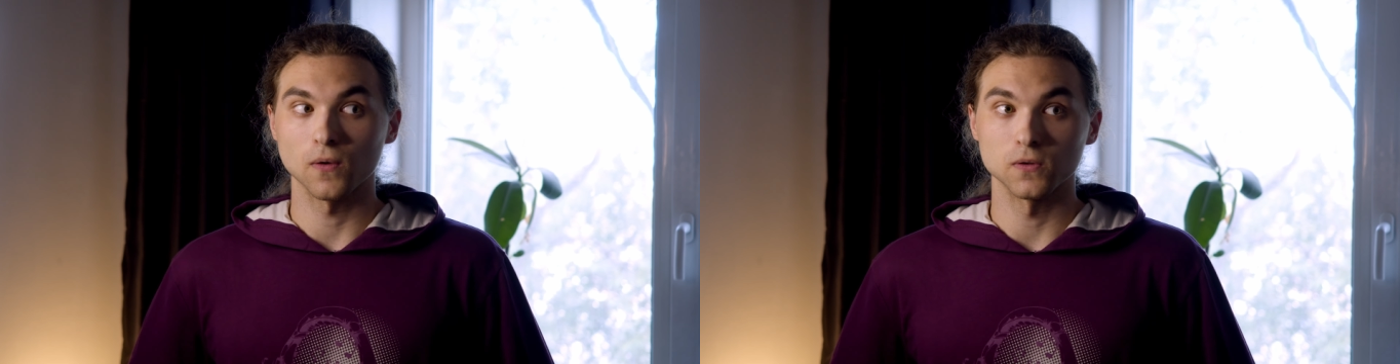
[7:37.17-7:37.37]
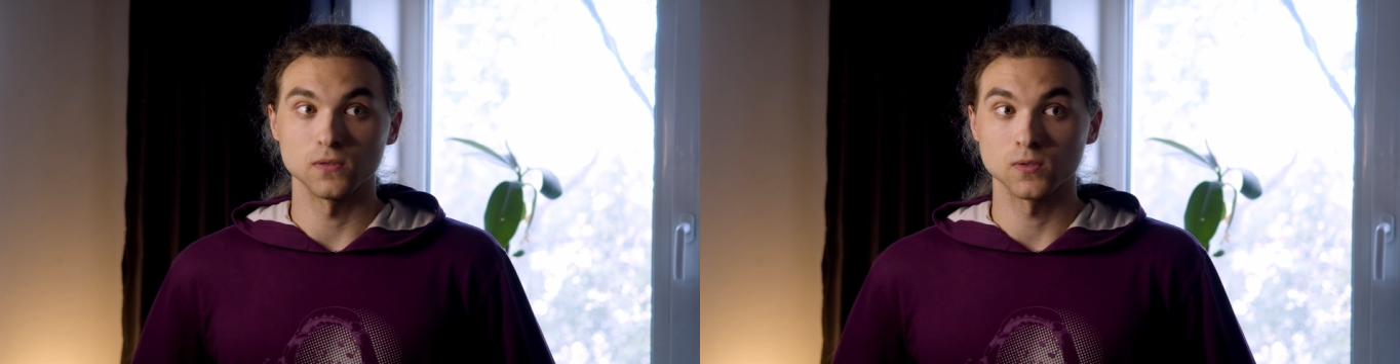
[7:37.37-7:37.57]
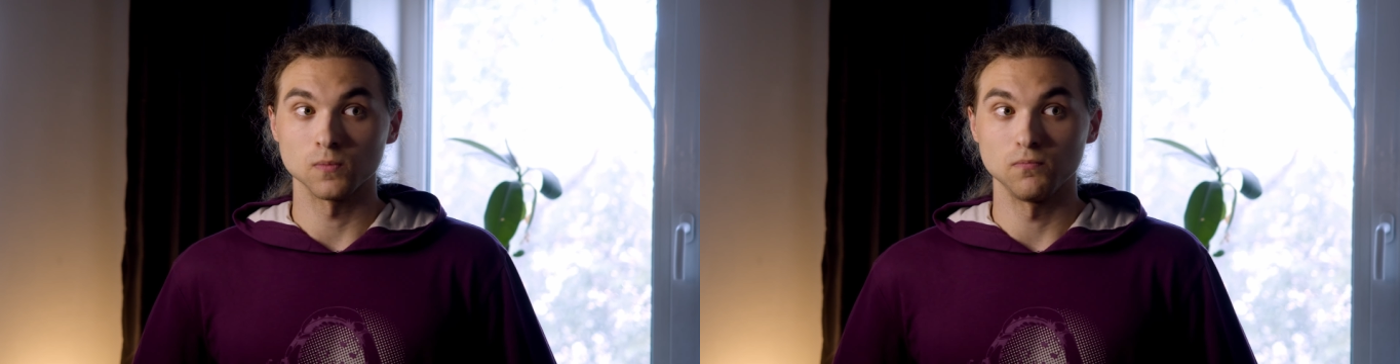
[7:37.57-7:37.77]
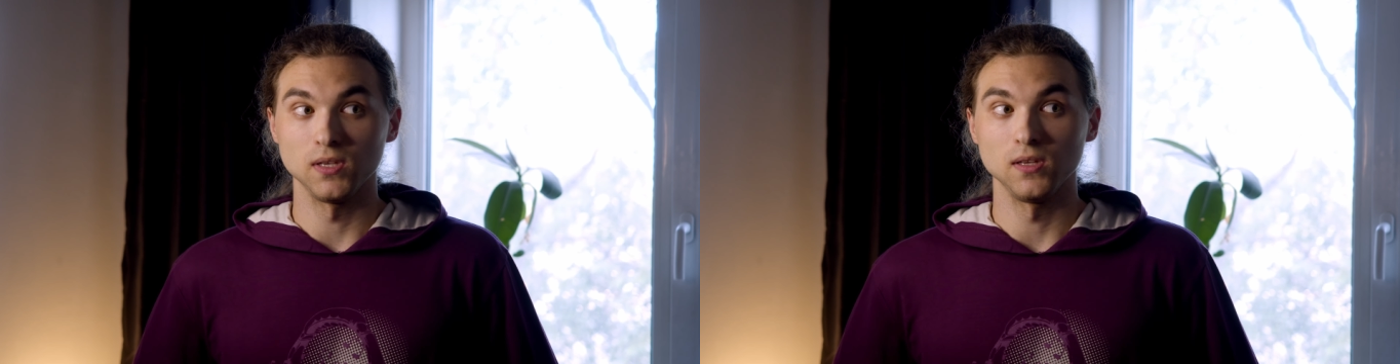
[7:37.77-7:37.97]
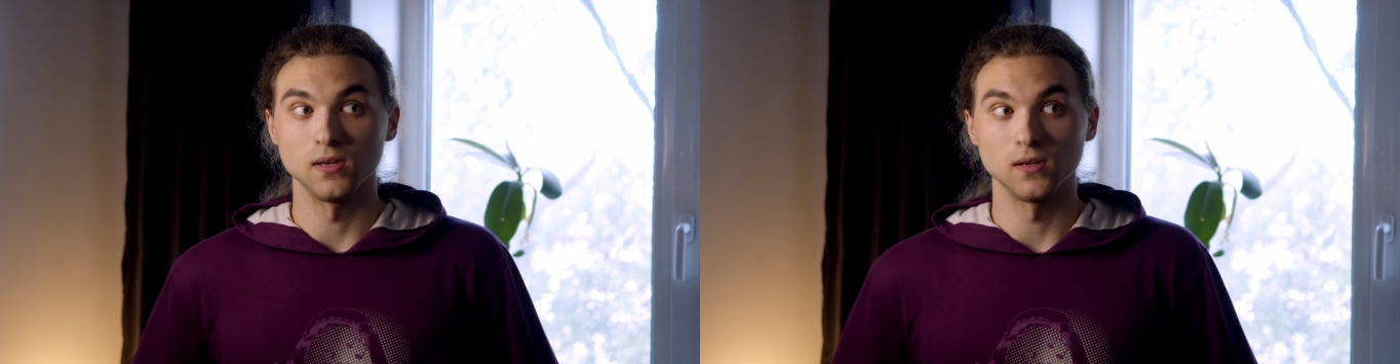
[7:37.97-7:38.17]
going to
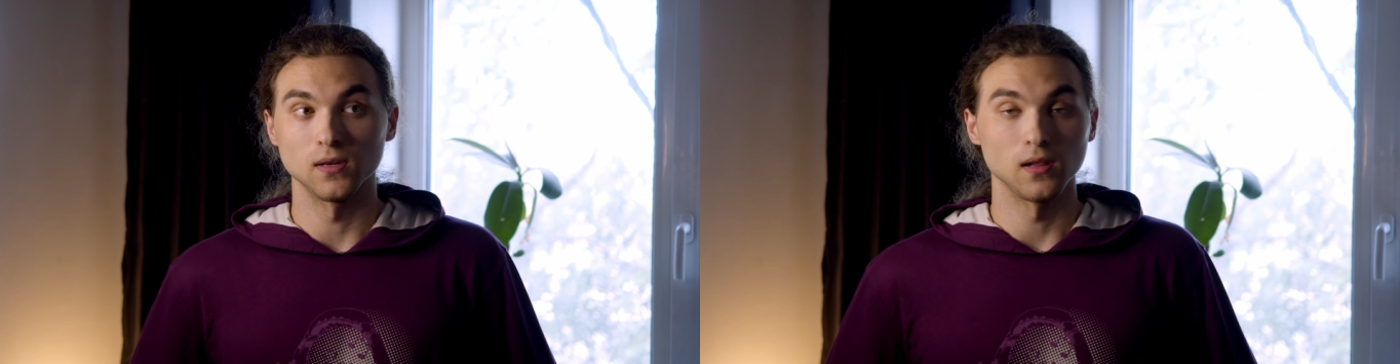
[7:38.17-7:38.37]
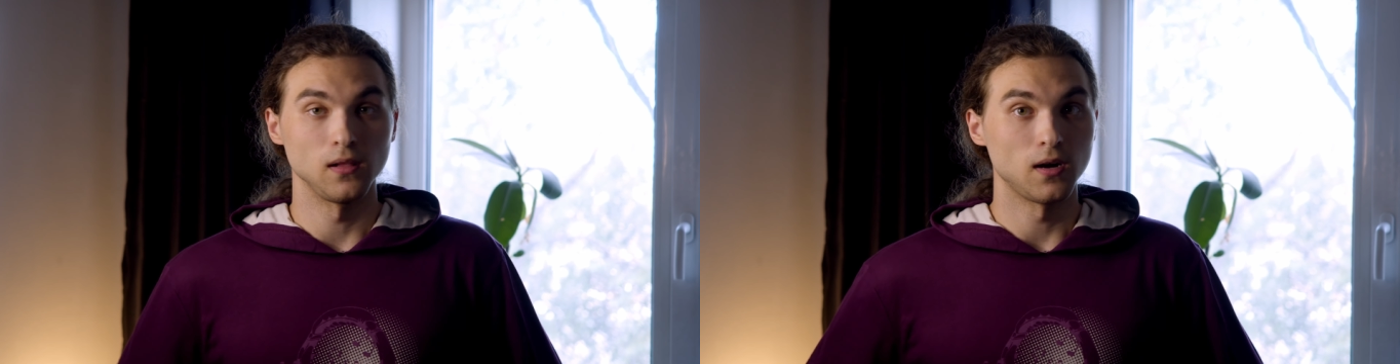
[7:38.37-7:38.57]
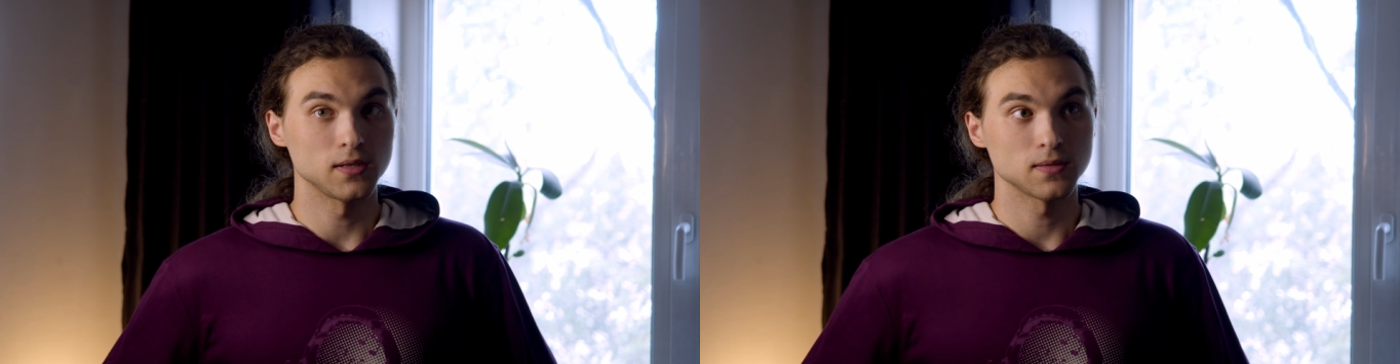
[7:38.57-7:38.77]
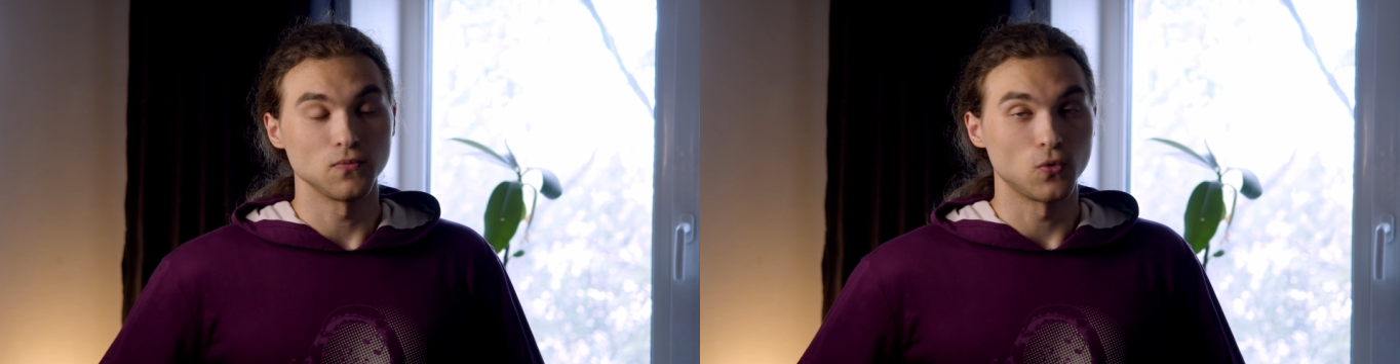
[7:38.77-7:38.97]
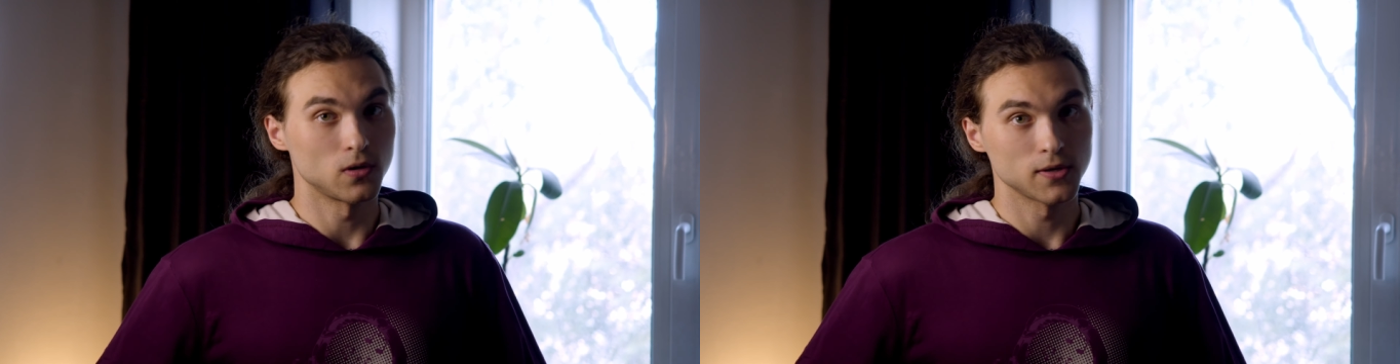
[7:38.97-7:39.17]
be a lot
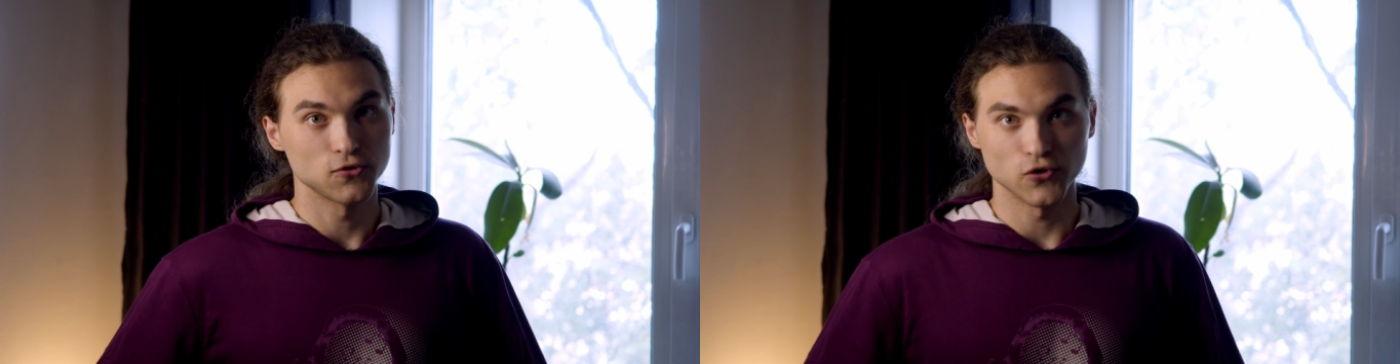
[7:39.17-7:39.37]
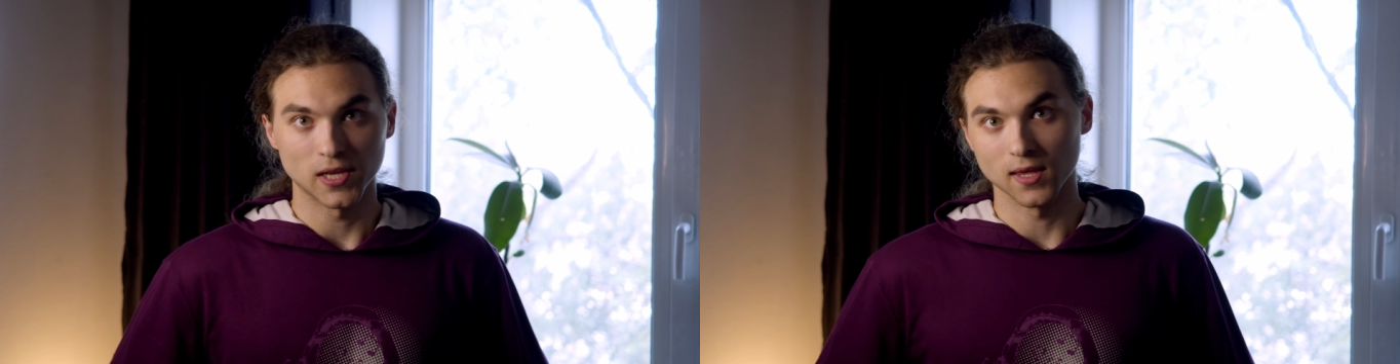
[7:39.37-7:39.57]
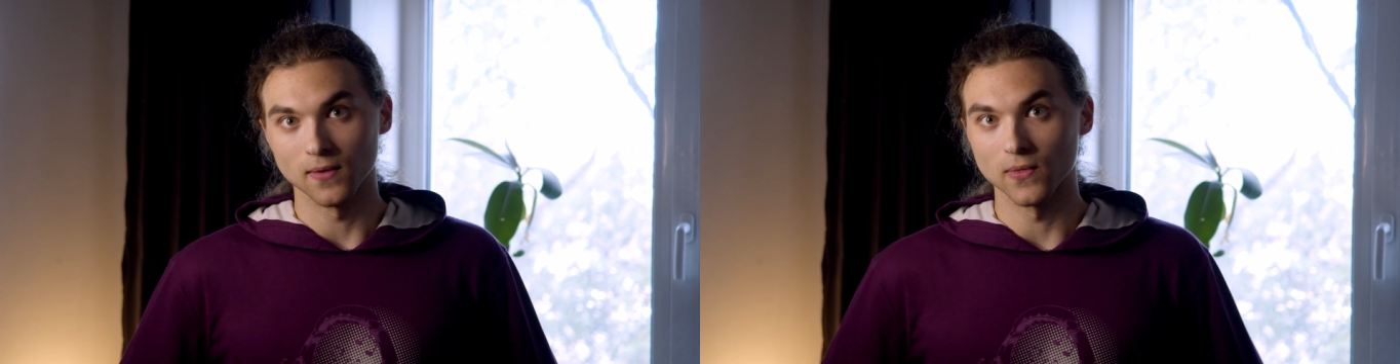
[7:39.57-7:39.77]
more tricky